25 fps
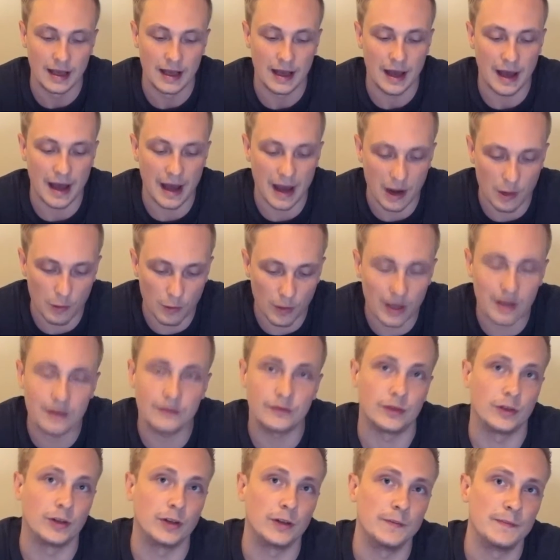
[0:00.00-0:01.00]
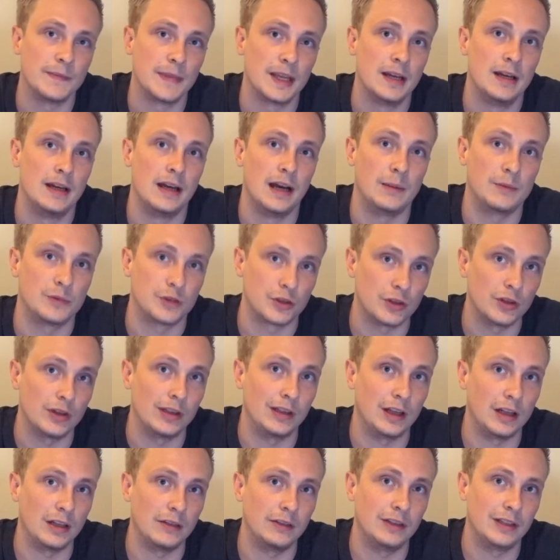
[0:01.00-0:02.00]
However, I'm sure a
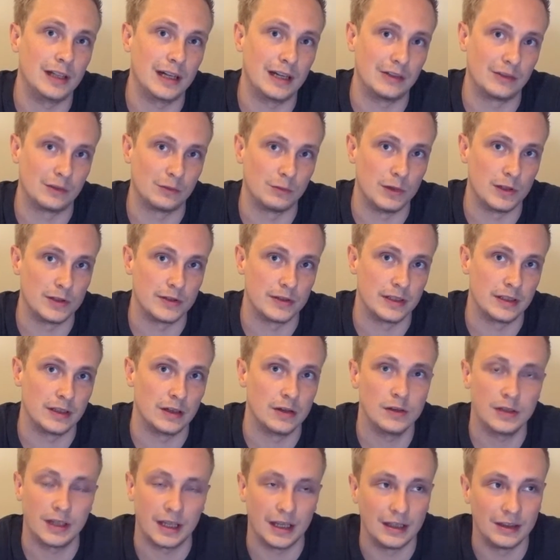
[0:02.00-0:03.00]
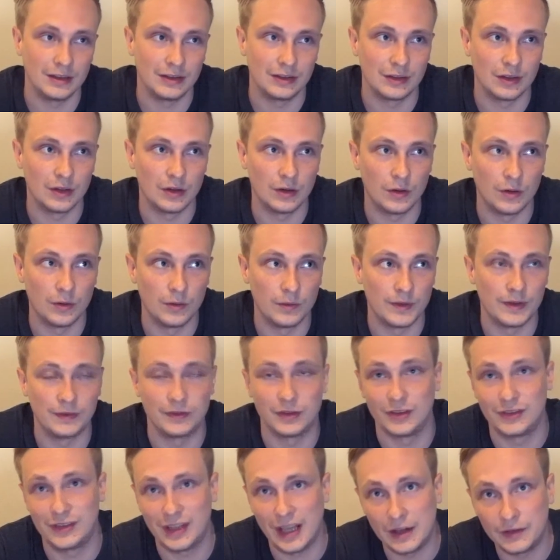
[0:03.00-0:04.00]
lot of you guys are wondering, okay, so if
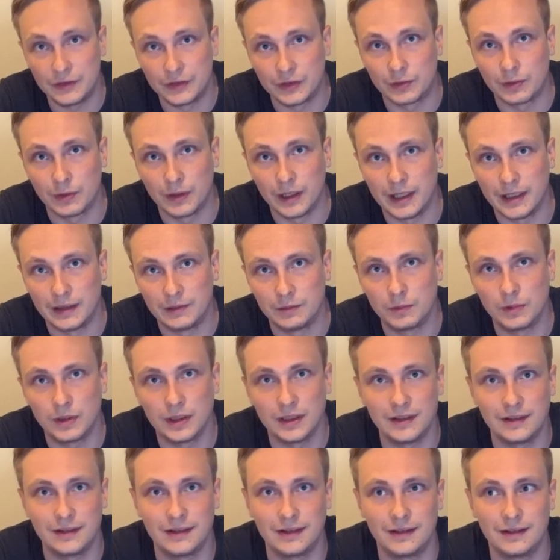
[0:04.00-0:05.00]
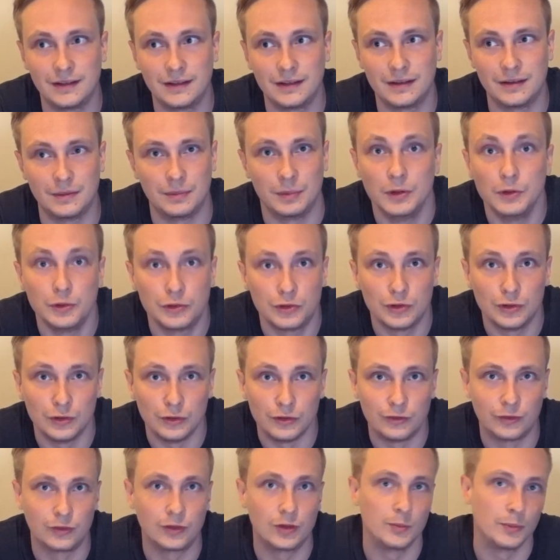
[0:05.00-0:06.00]
the sound's great, what is the
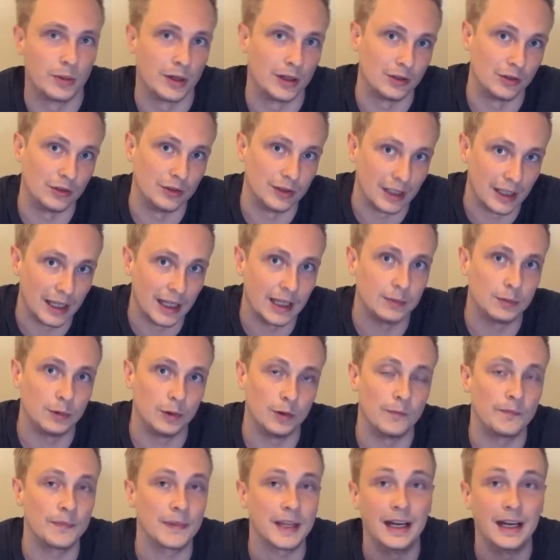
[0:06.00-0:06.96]
Bluetooth compared to the cable?